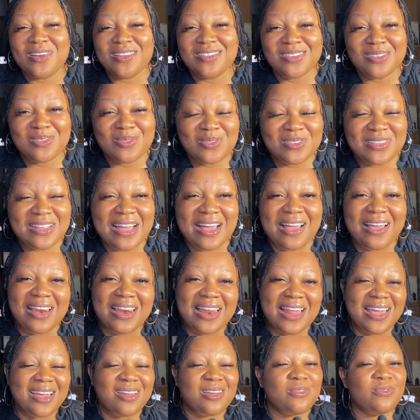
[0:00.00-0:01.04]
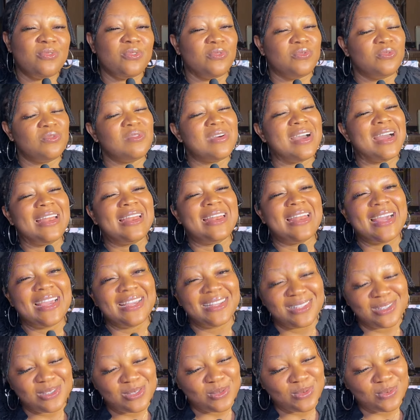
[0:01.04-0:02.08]
So I saw people trying them
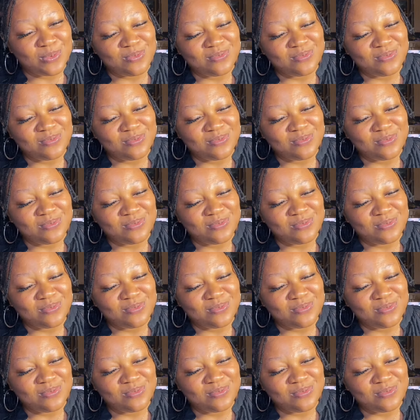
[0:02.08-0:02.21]
out.